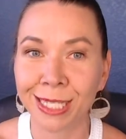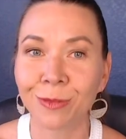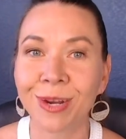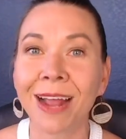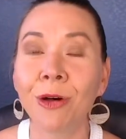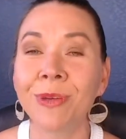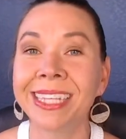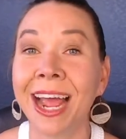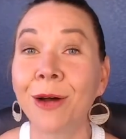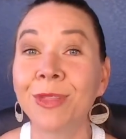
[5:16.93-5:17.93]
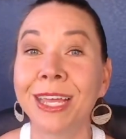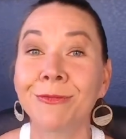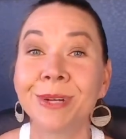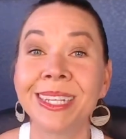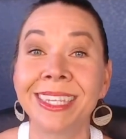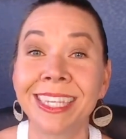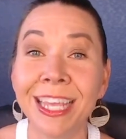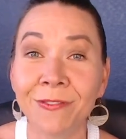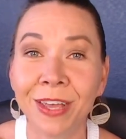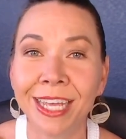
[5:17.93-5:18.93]
So not always how they
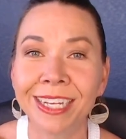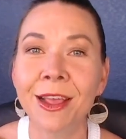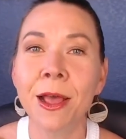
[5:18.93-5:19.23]
receive it,